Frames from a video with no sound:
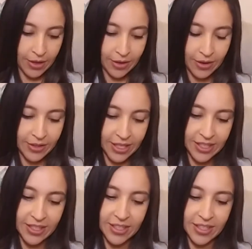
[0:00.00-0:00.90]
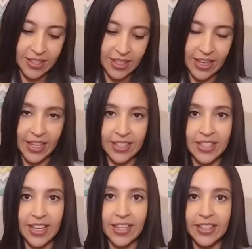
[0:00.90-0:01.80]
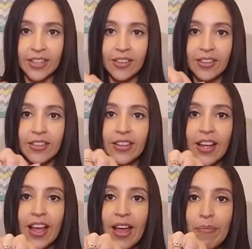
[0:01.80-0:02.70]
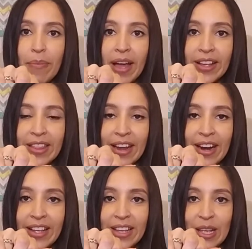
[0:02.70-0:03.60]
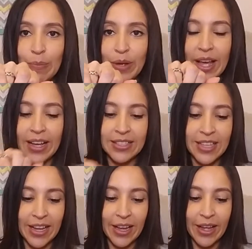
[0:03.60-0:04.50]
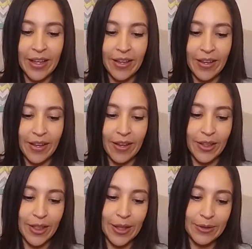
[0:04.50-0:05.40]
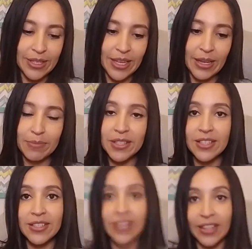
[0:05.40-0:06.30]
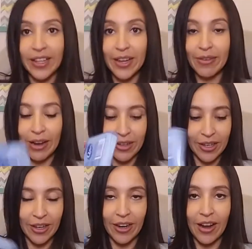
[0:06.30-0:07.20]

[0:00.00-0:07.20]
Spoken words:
This is just, I guess, like a little baggie that I keep. It has like Q-tips to clean around her